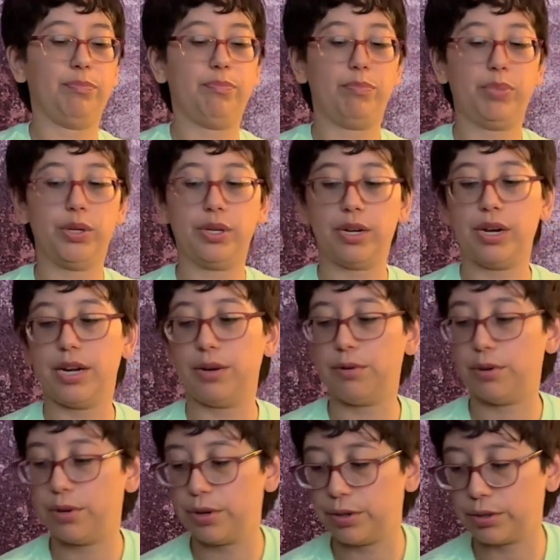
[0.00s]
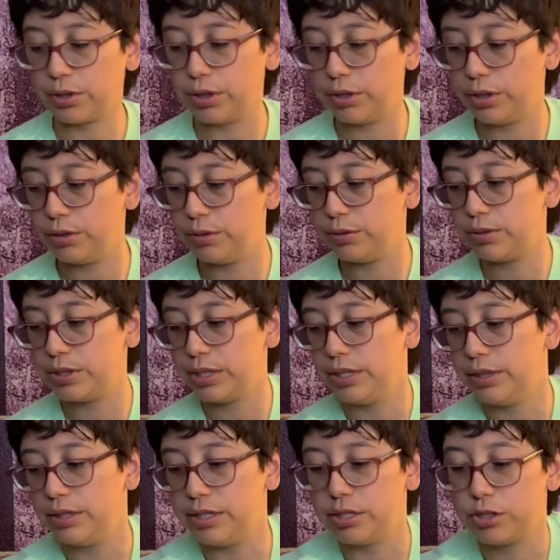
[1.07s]
put our clothes
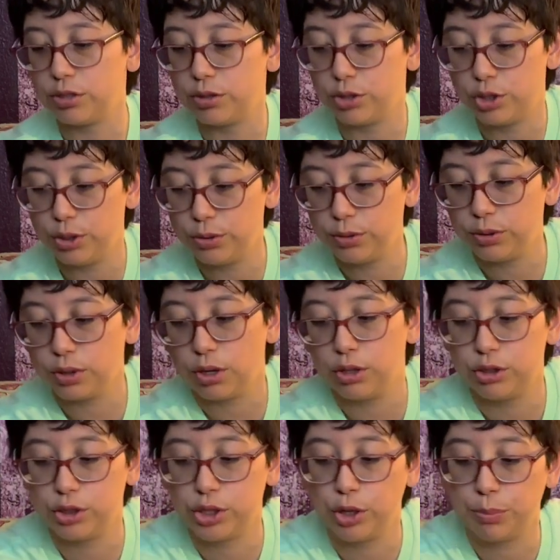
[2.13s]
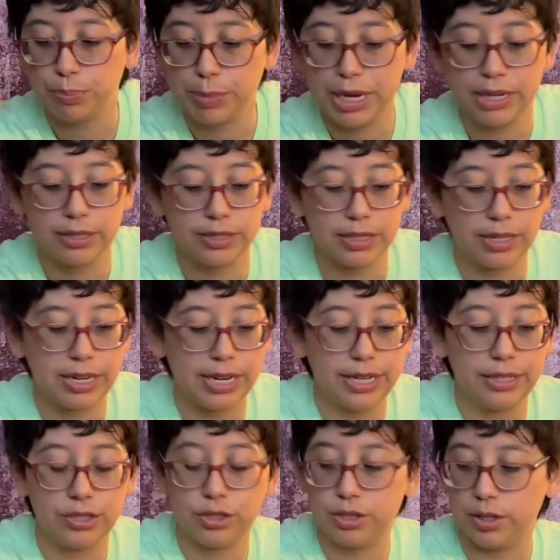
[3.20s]
in these 2 large tote bags that I
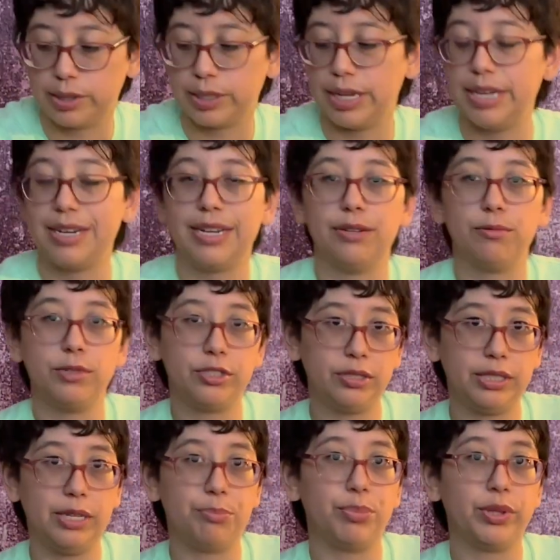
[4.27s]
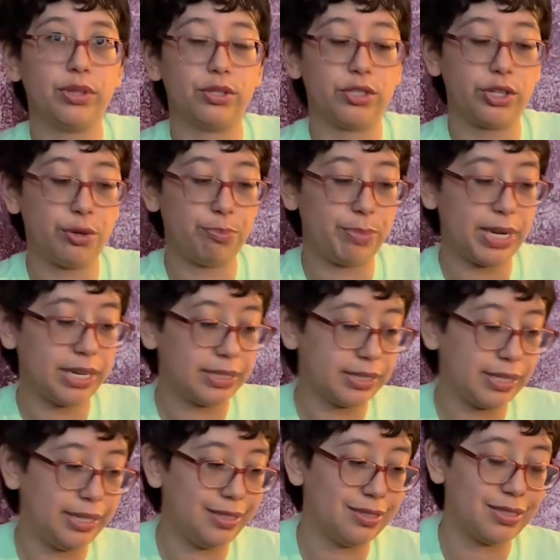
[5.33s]
took. And I originally put the tote bags
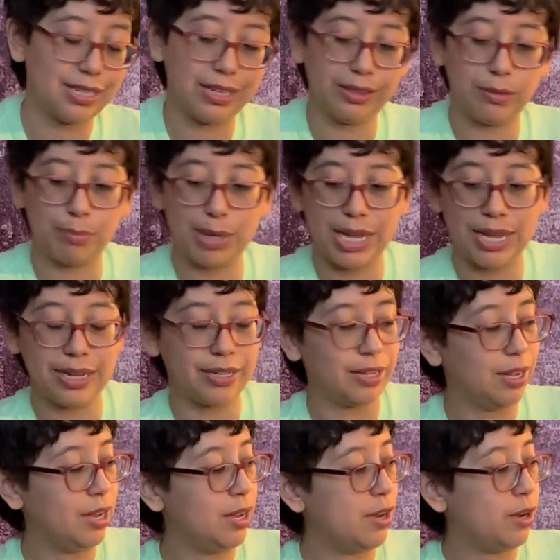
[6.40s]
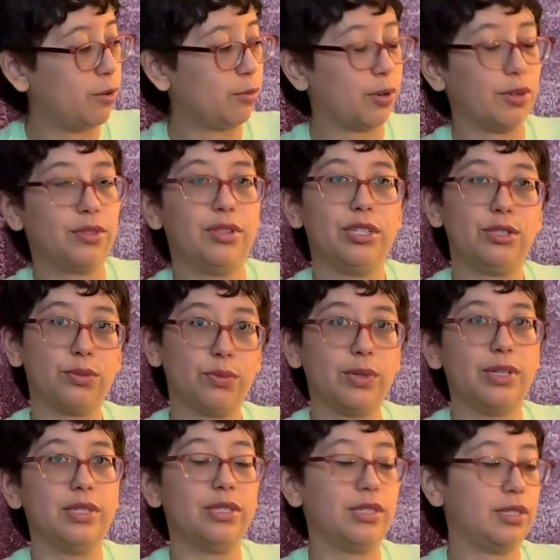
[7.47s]
inside the bag where this
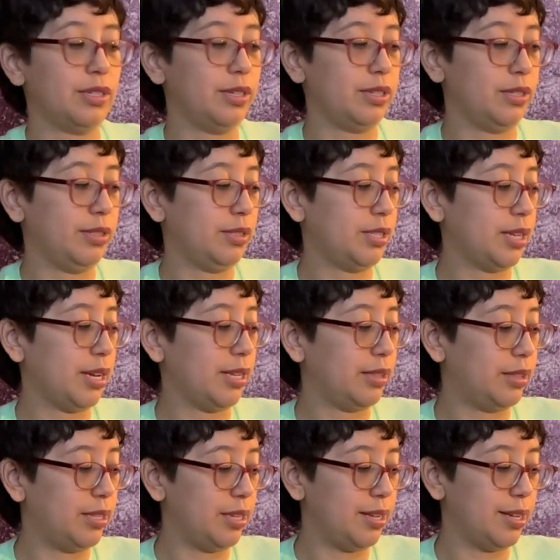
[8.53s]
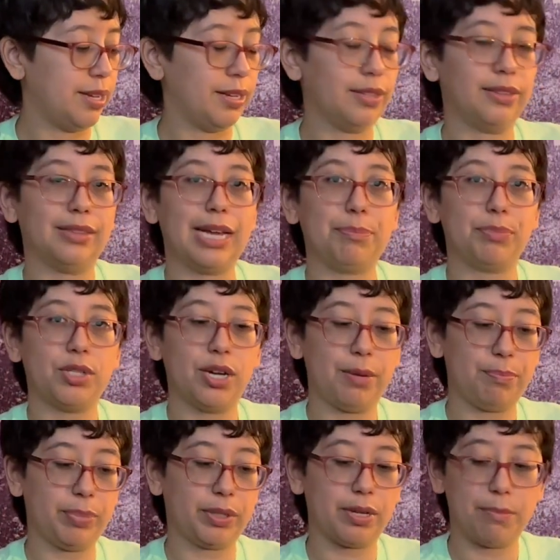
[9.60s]
was, inside the laptop
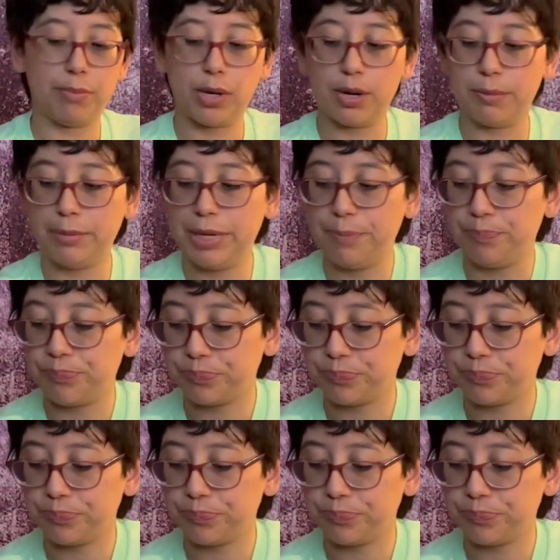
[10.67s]
compartment.